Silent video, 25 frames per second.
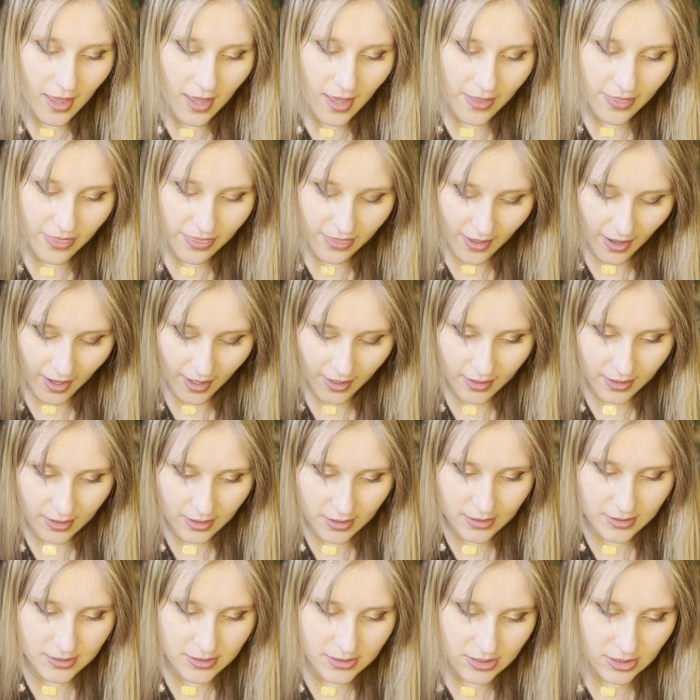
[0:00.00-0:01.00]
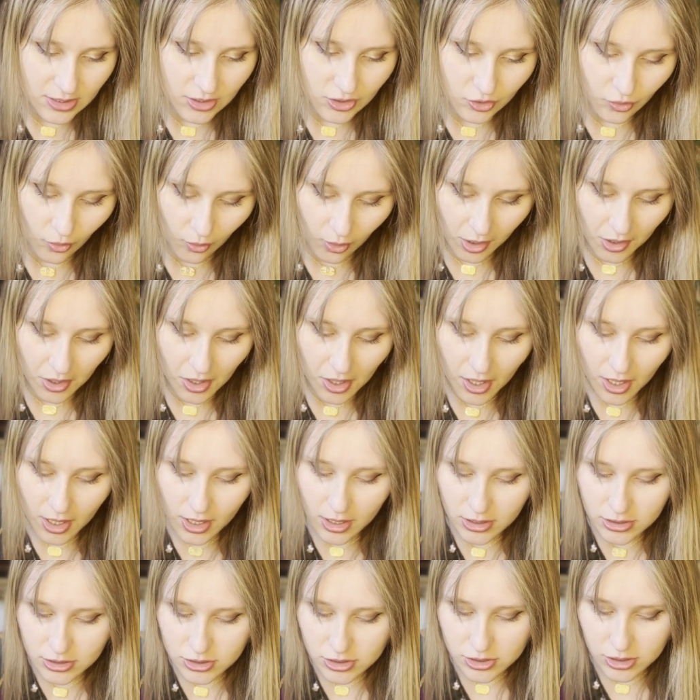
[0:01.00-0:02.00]
And that is your
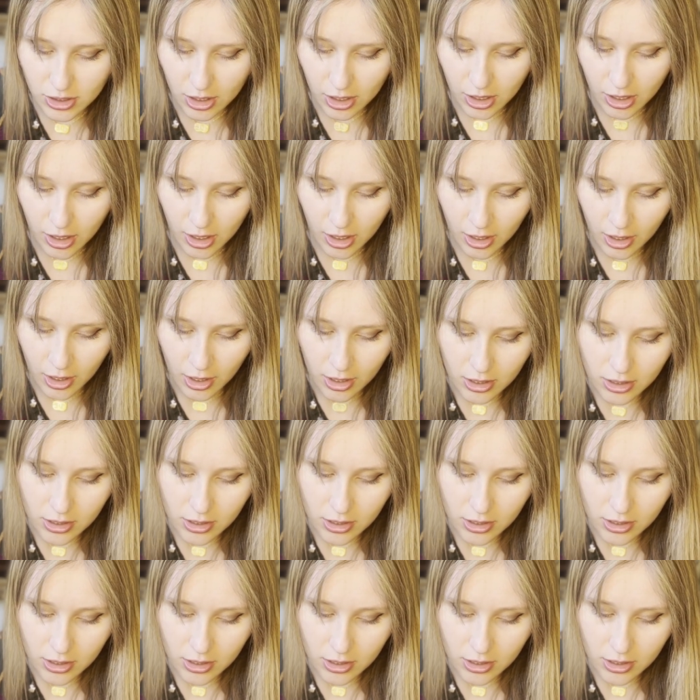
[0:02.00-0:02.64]
answer.